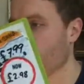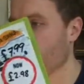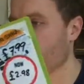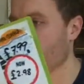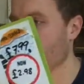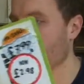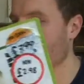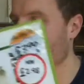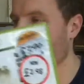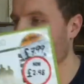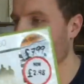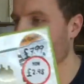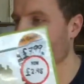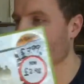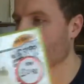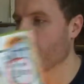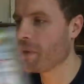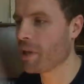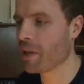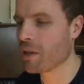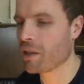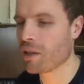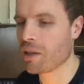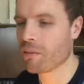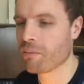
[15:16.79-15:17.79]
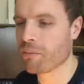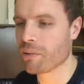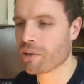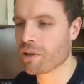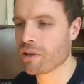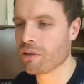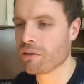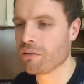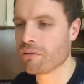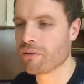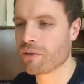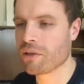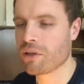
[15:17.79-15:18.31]
Battlefield Bad
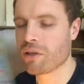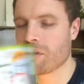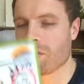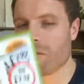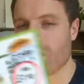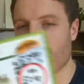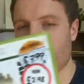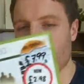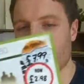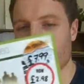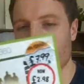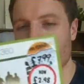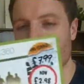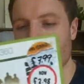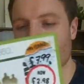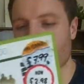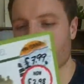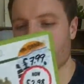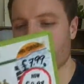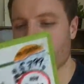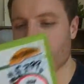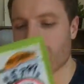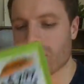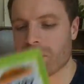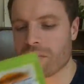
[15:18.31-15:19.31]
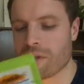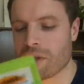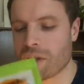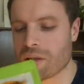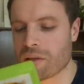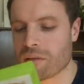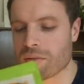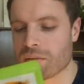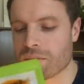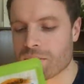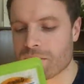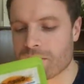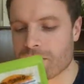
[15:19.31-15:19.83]
Company for £2.98. I thought, you
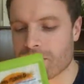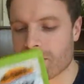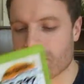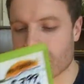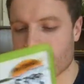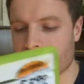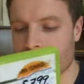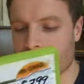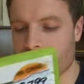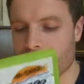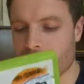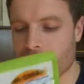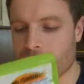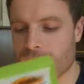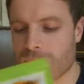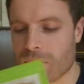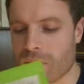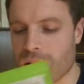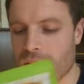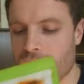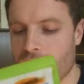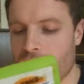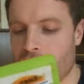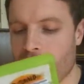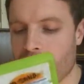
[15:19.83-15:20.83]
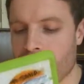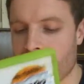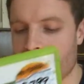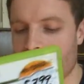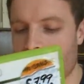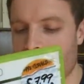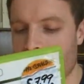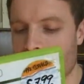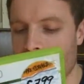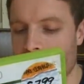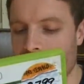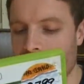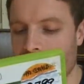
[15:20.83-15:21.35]
know,
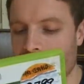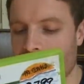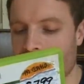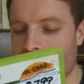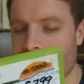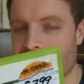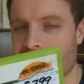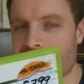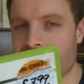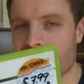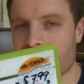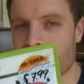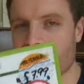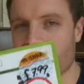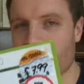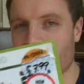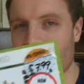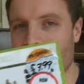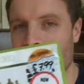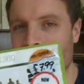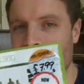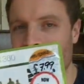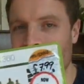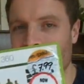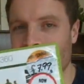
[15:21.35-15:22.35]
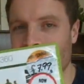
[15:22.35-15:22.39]
I've been getting into my